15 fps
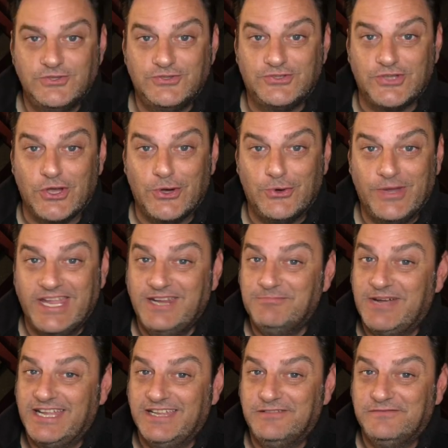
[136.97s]
So in
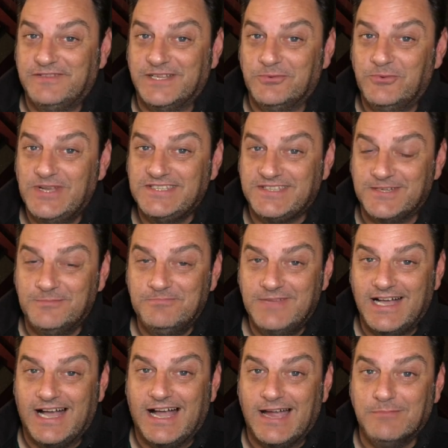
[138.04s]
my infinite wisdom,
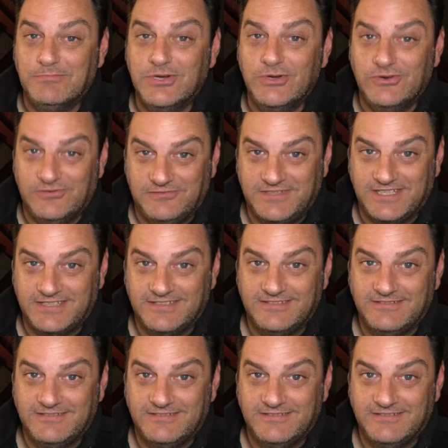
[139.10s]
I moved